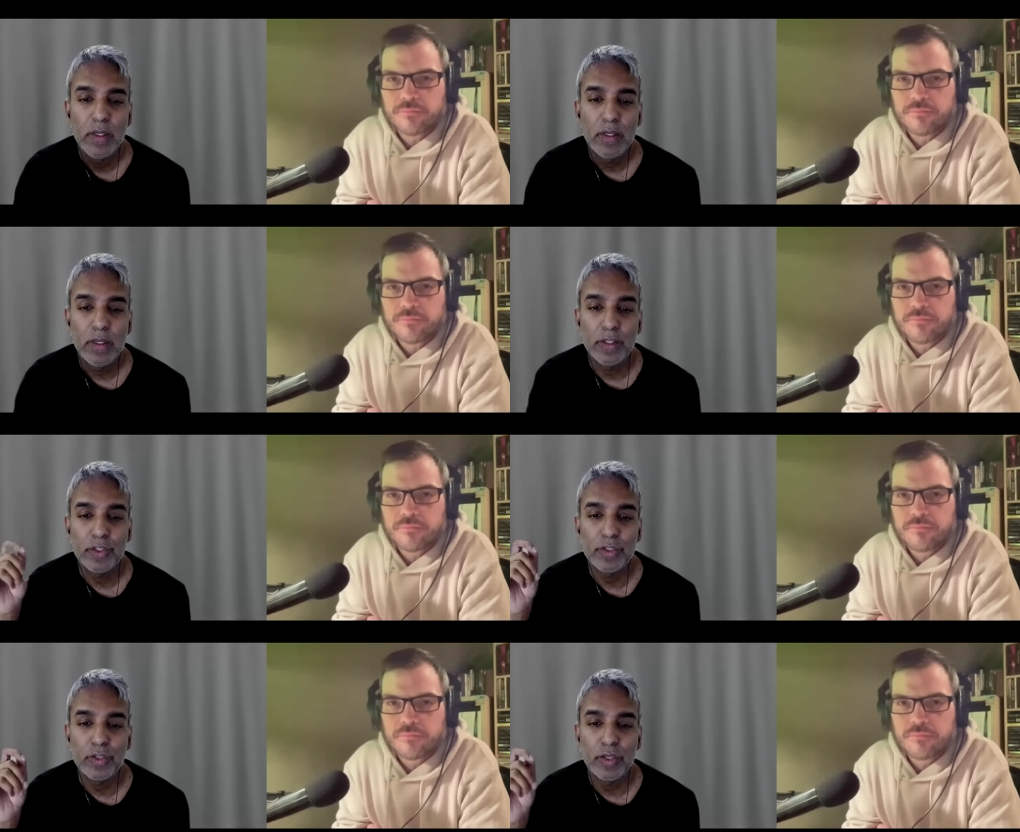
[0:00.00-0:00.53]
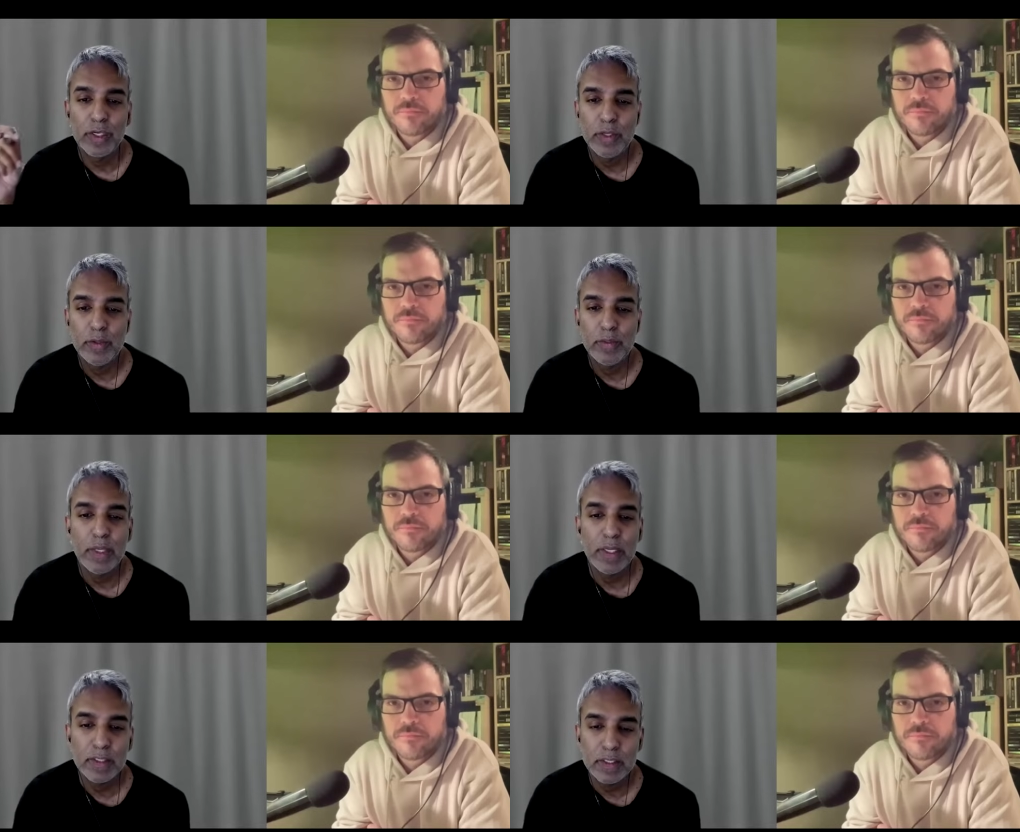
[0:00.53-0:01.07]
Speaker 1: Ensuring
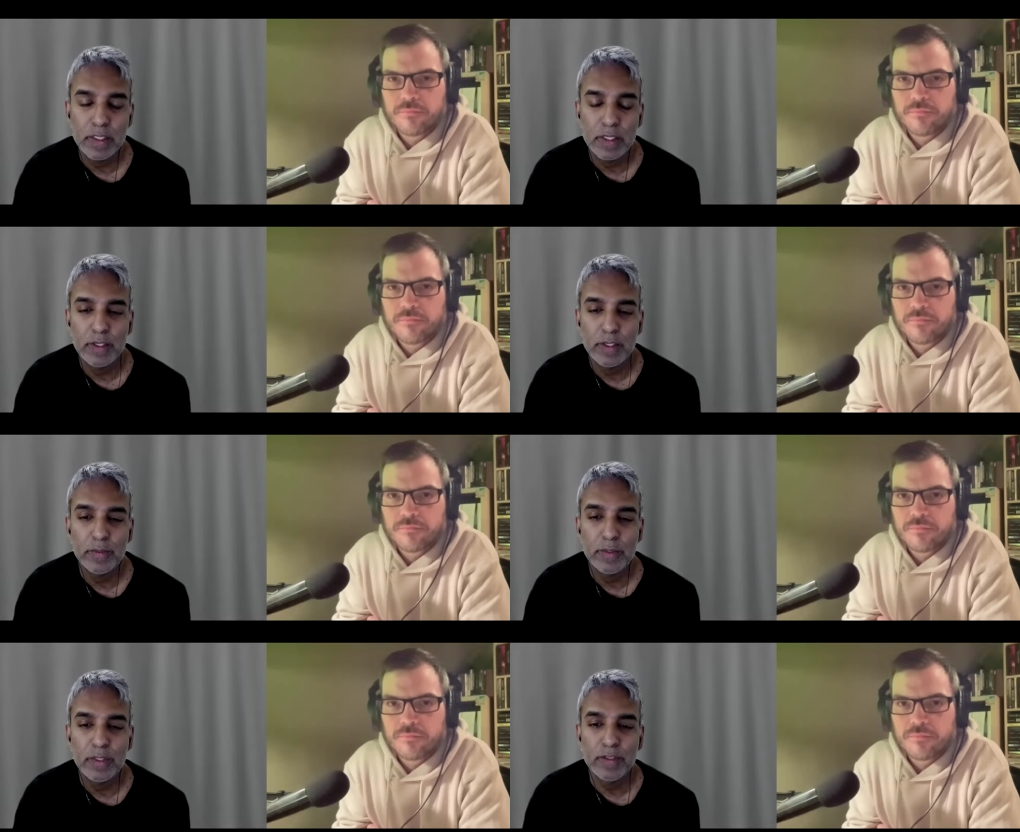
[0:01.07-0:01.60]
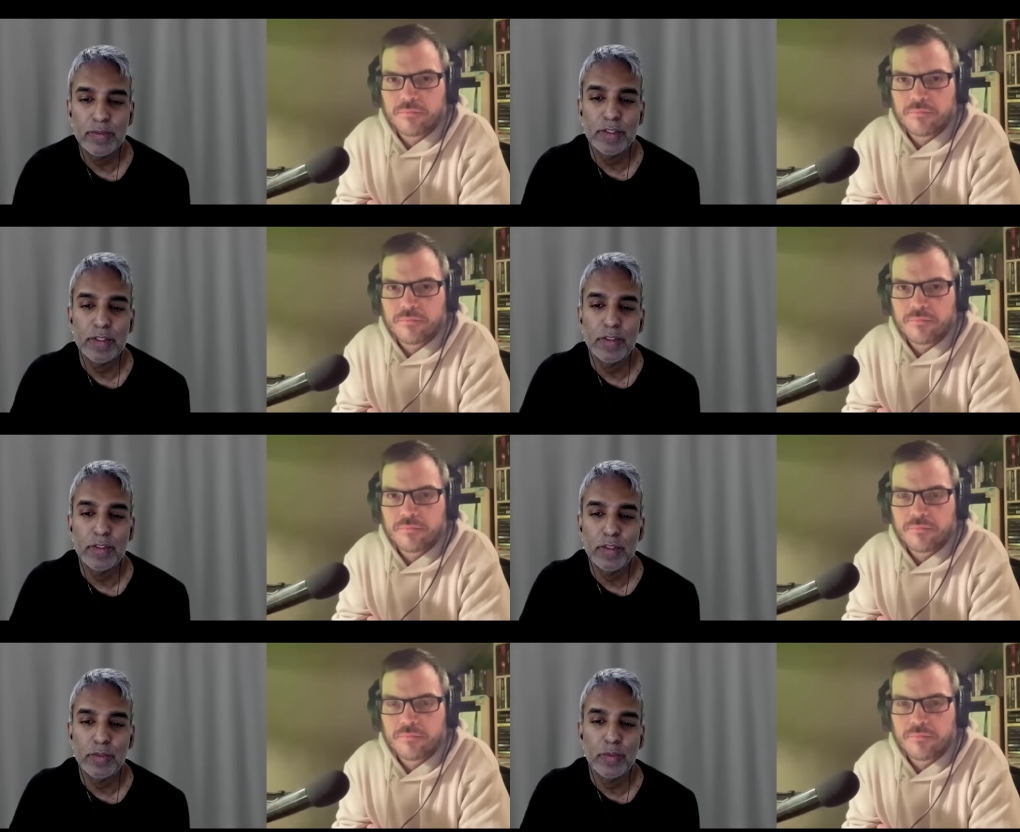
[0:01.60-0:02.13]
humanitarian relief is an
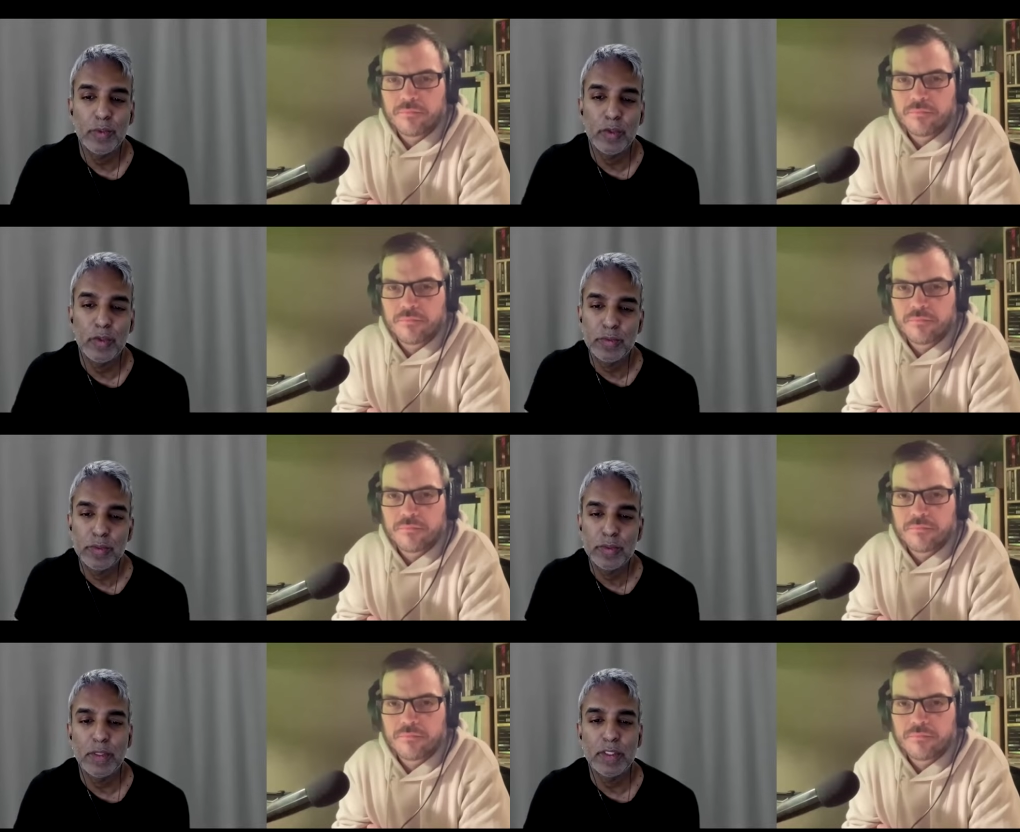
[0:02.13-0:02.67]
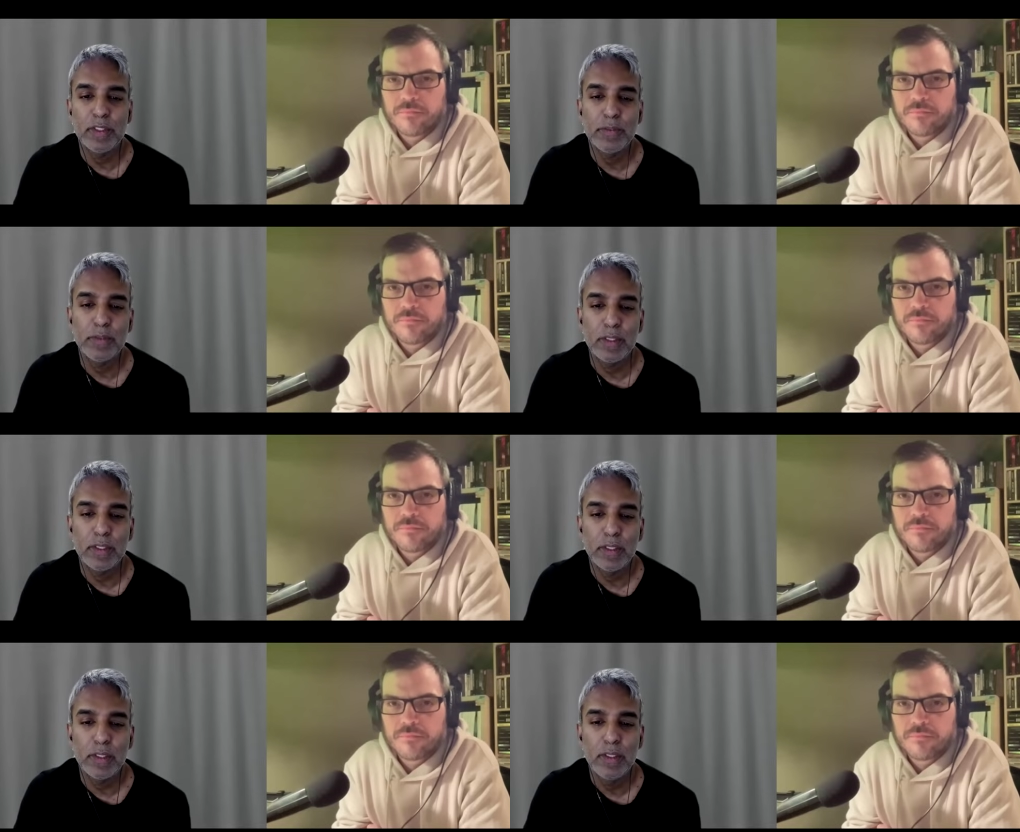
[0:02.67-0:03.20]
urgent moral
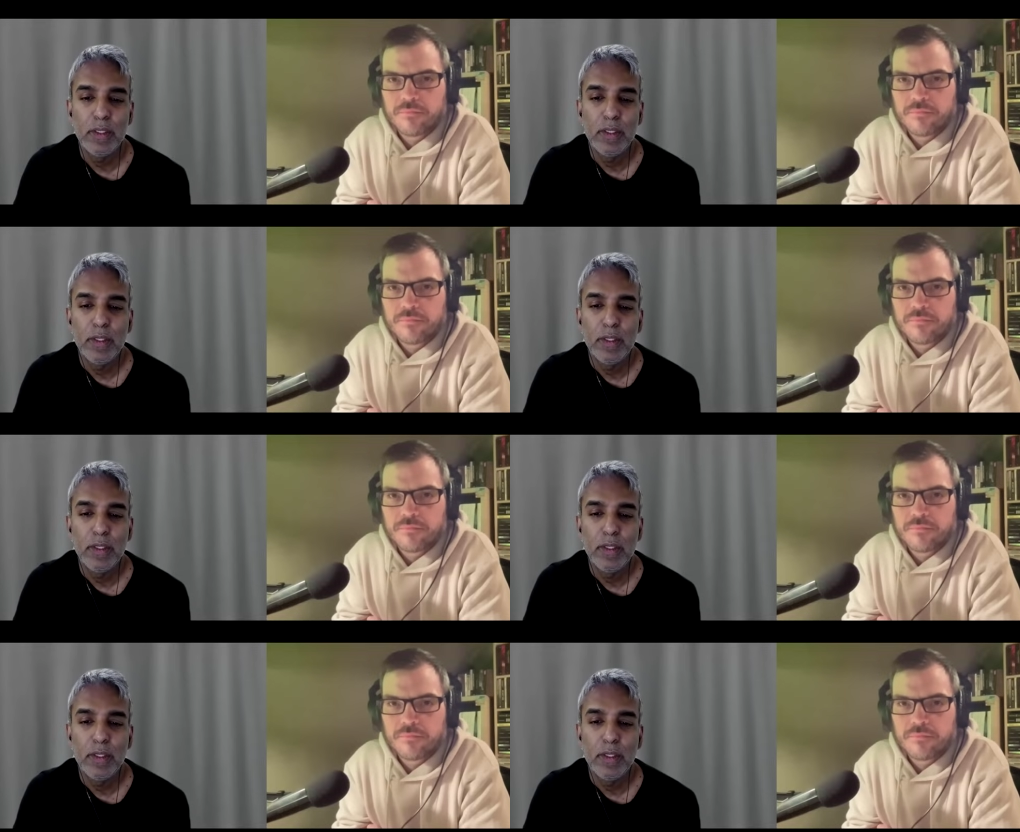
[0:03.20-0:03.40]
responsibility.